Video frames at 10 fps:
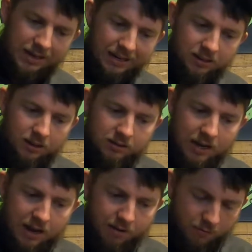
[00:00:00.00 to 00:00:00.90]
It does
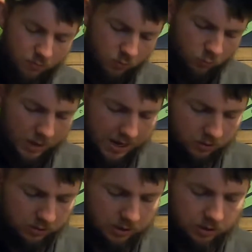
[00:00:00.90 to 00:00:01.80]
have
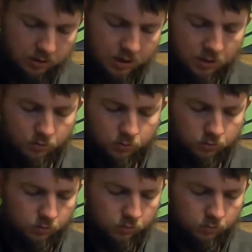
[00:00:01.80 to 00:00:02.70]
rattles in it. That
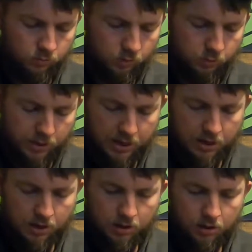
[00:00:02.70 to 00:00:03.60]
was my
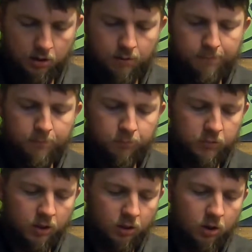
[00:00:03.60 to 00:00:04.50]
hand.
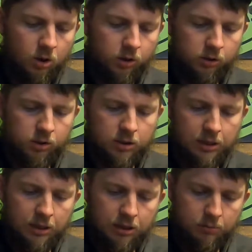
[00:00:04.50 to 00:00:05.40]
The hooks
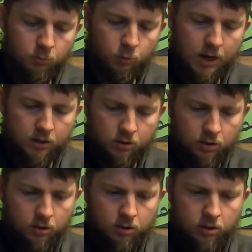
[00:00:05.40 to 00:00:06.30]
seem
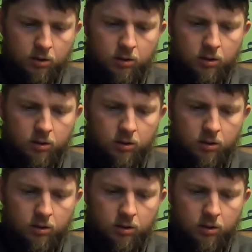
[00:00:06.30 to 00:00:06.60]
rather